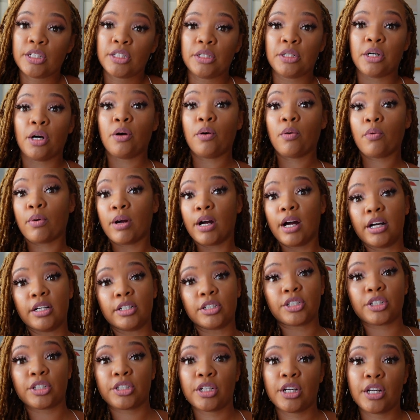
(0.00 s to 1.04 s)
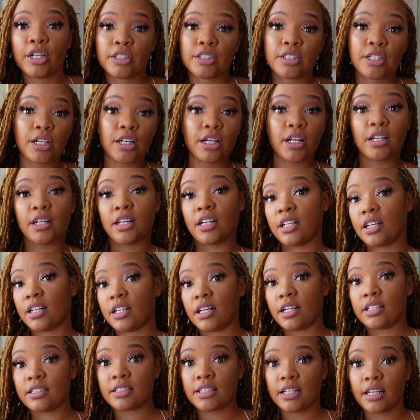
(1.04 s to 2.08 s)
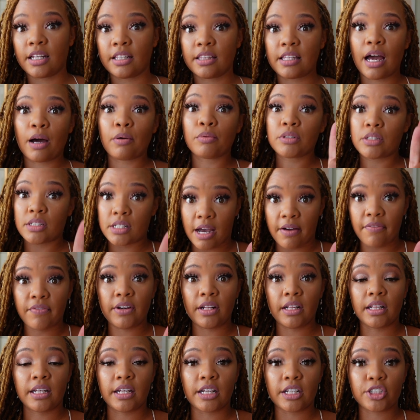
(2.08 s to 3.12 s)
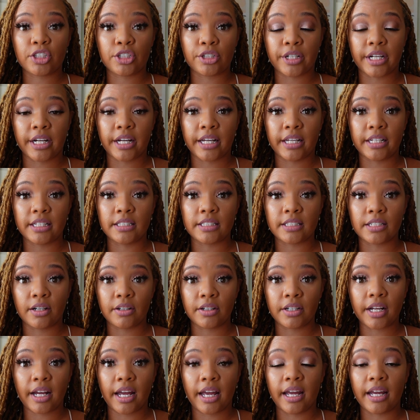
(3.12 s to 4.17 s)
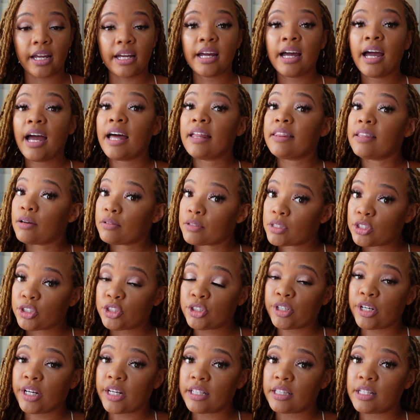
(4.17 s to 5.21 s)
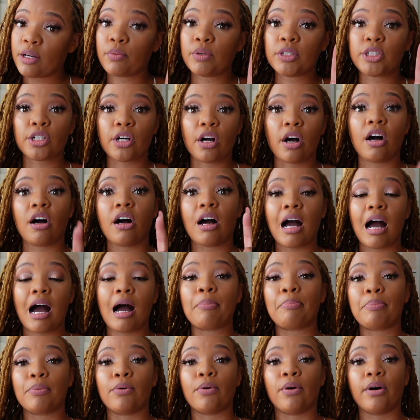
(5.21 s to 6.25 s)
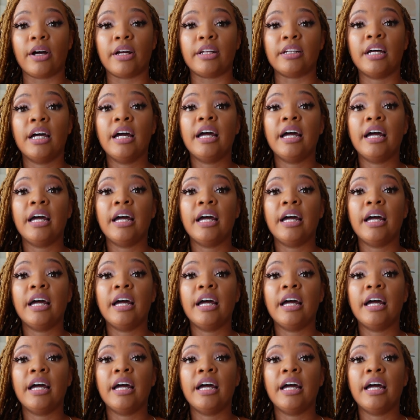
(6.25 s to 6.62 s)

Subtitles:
Don't rush. That was definitely a trend, okay? And that was a trend that we should all hop on